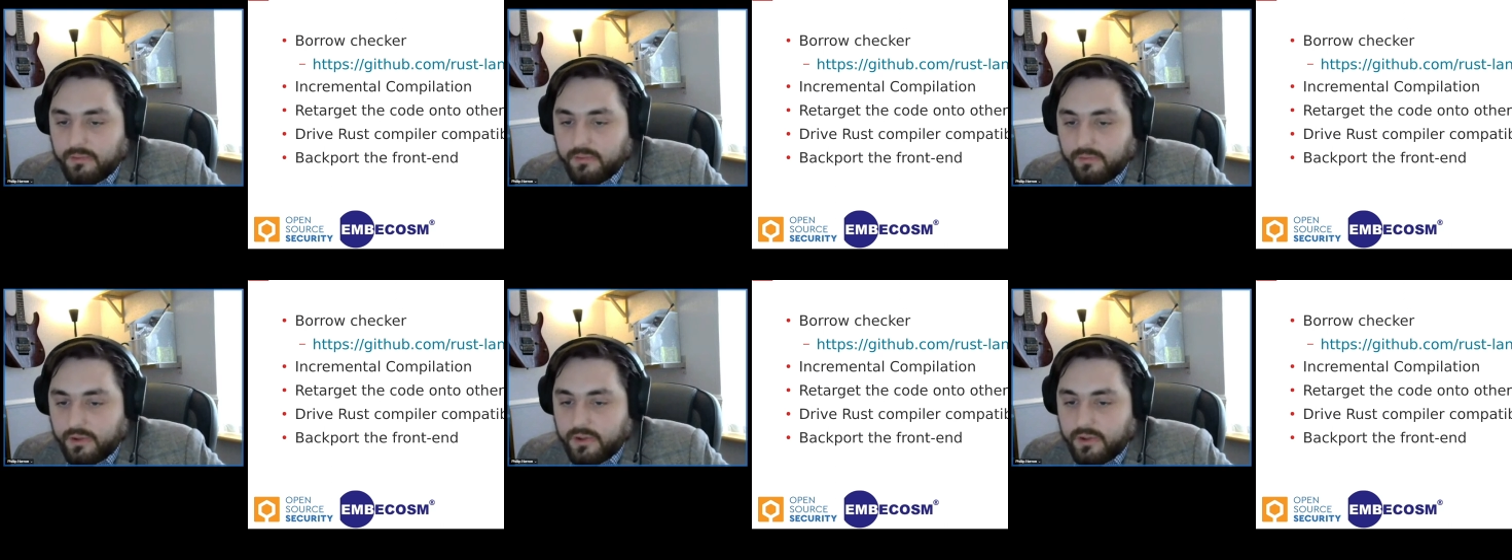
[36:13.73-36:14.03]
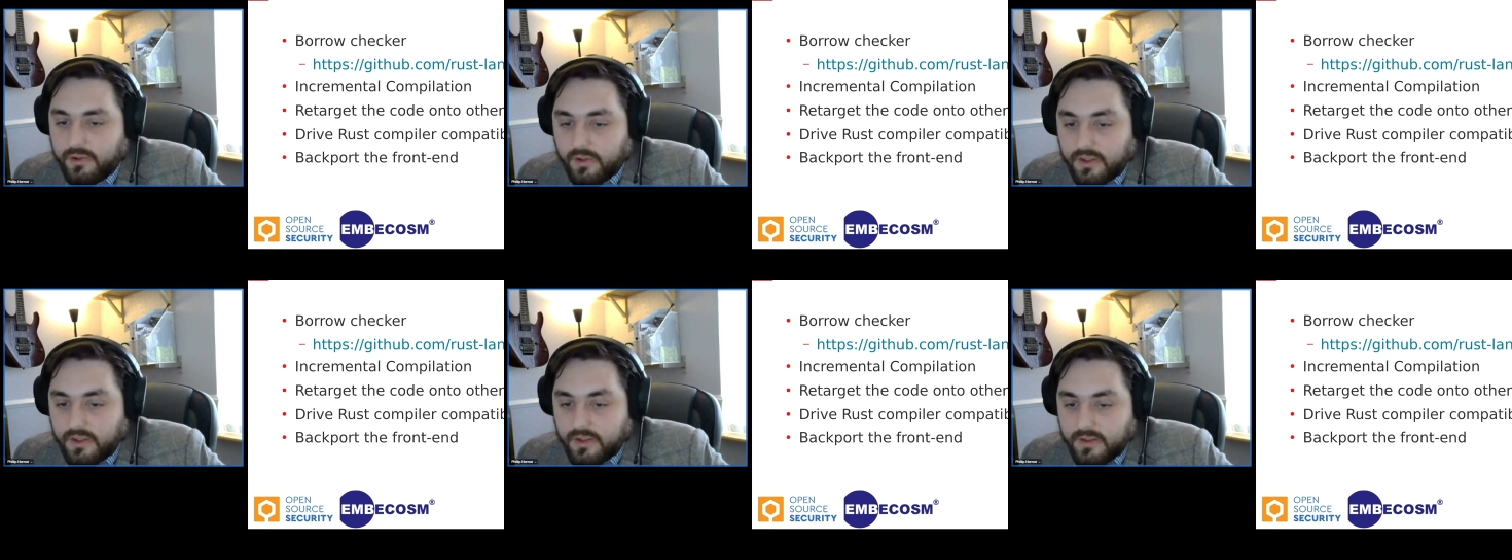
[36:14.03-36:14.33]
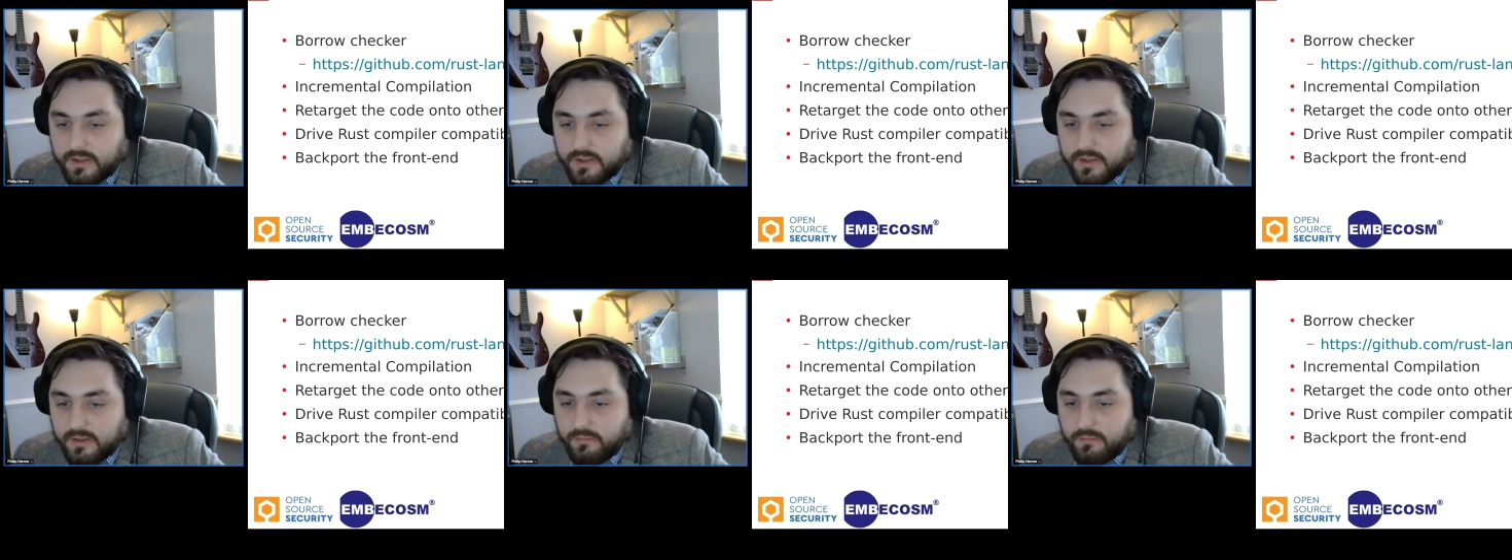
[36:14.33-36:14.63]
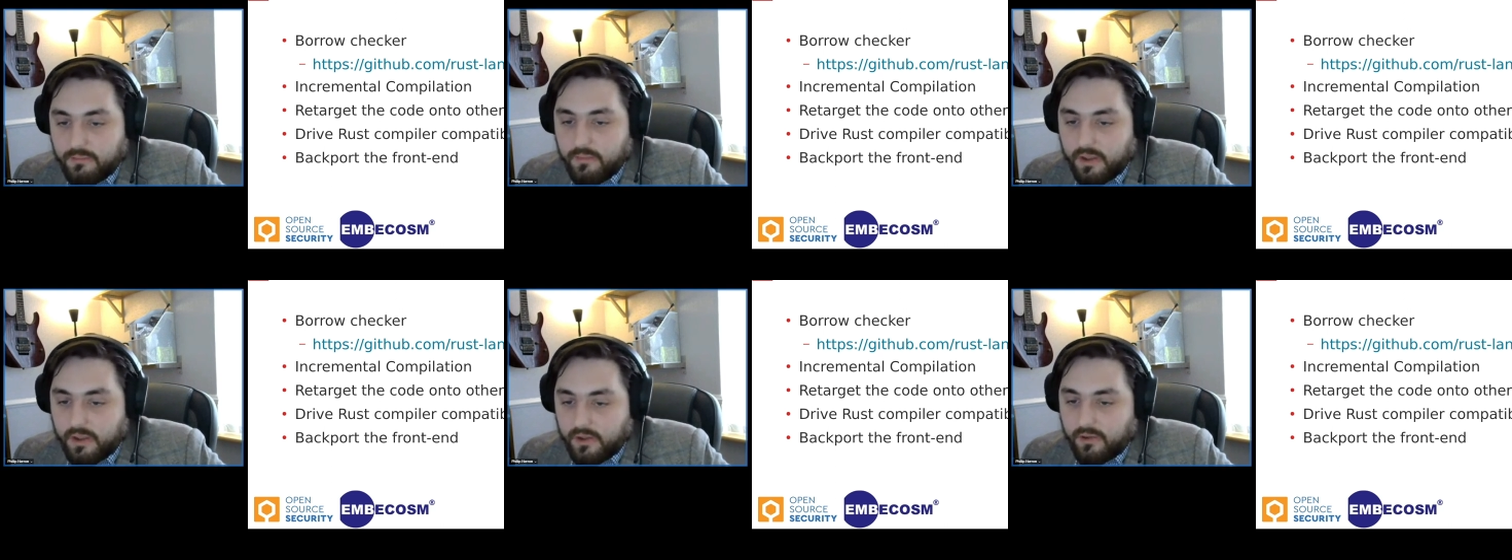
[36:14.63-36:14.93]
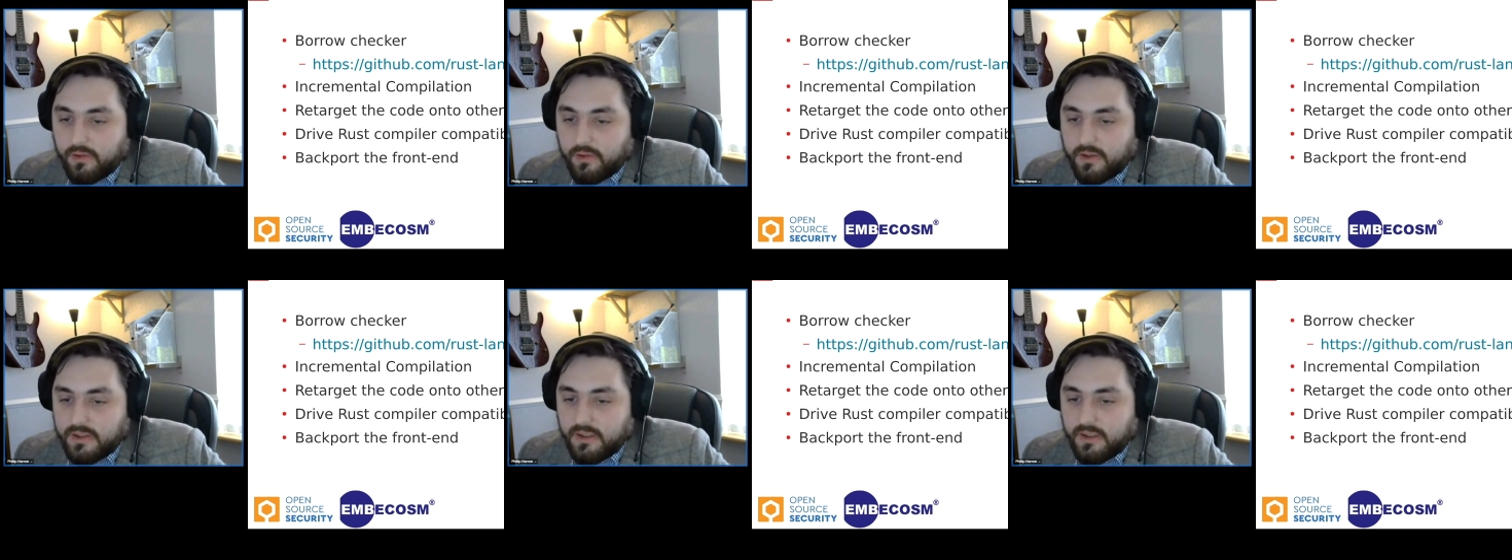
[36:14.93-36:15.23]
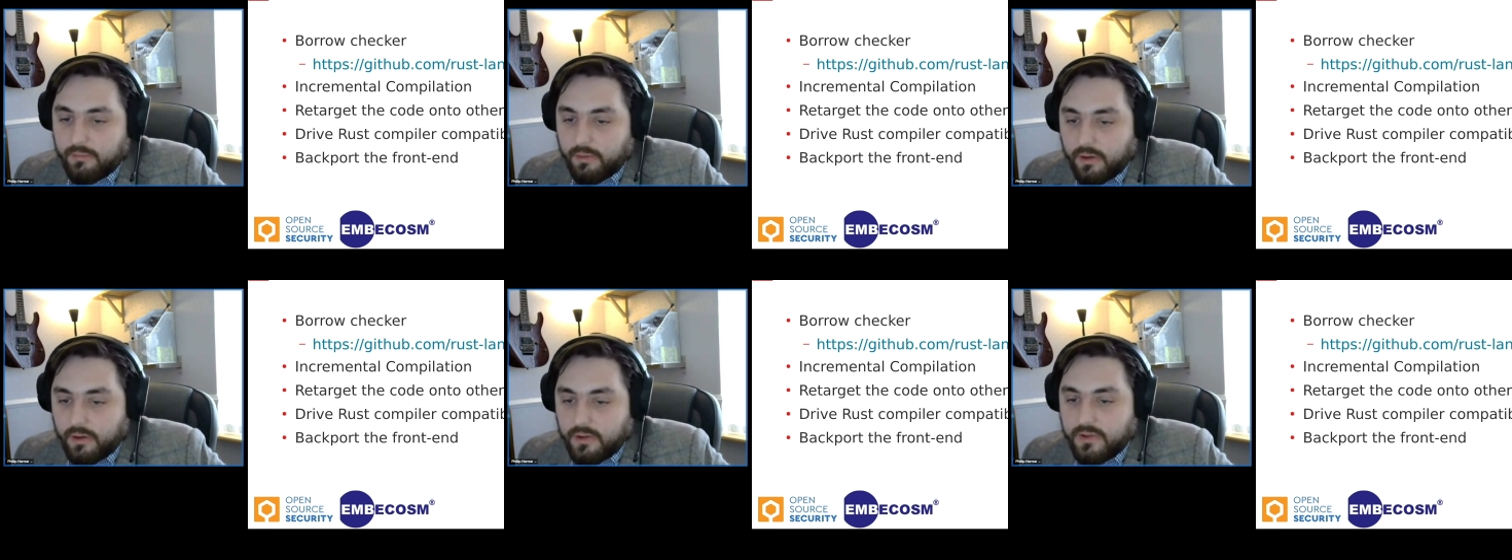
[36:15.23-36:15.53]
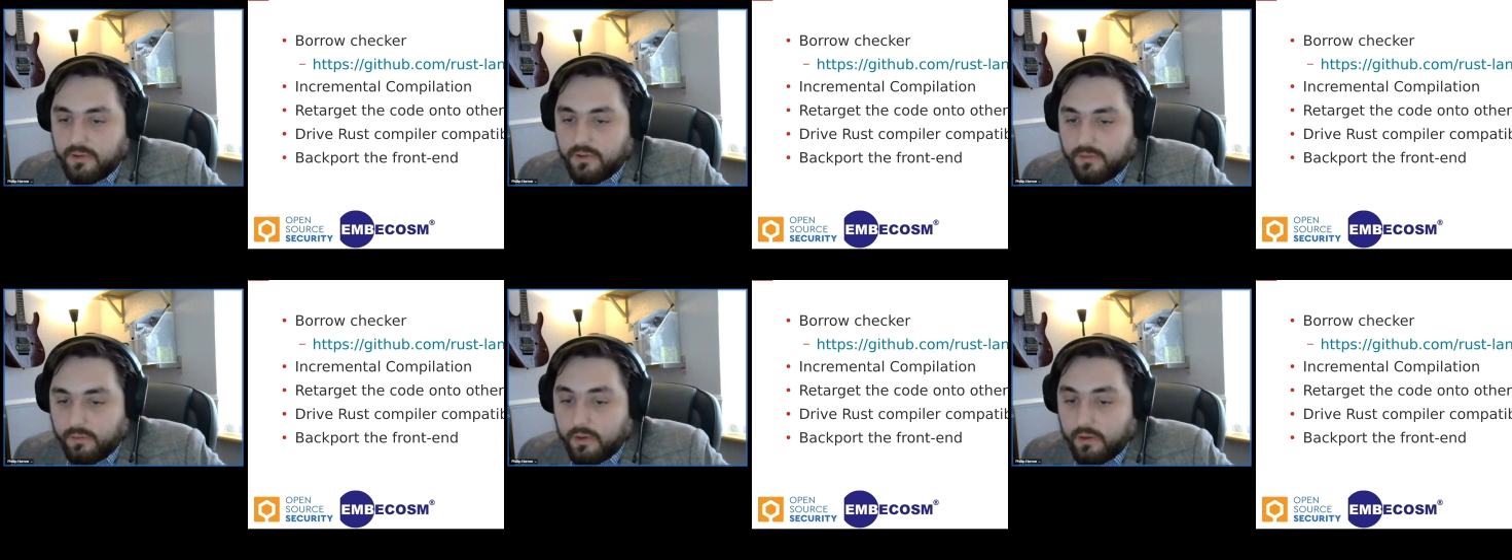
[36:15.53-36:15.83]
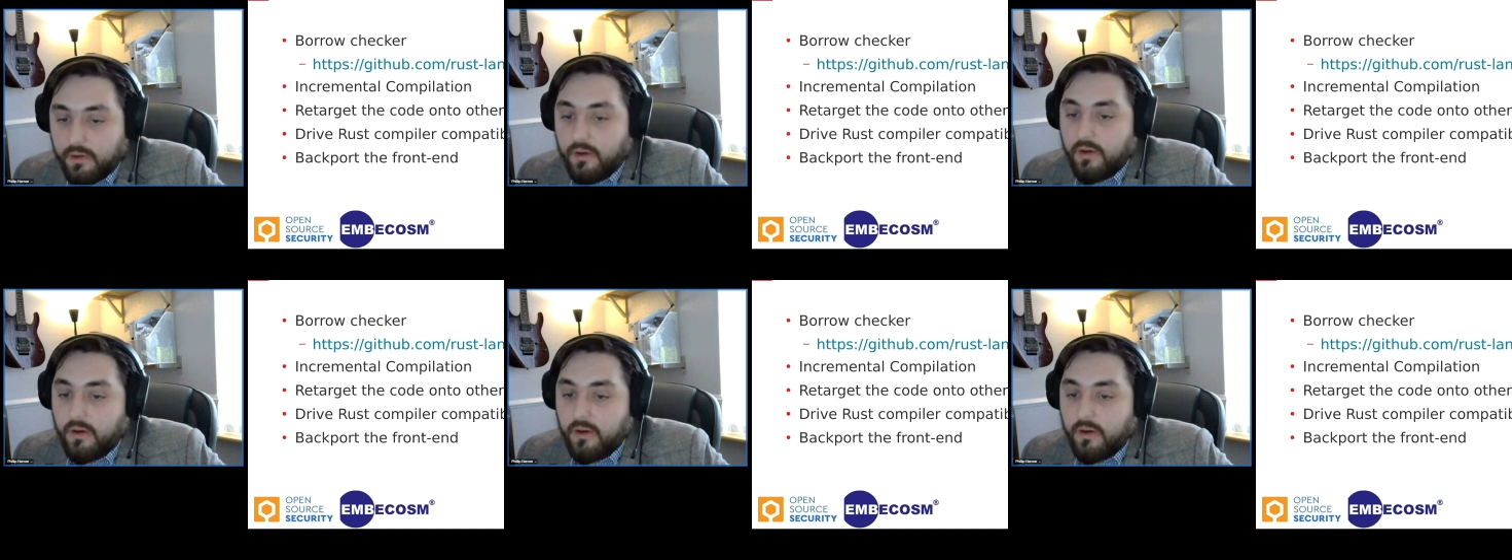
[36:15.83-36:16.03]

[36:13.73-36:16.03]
the Rust trait system, increasing parts of the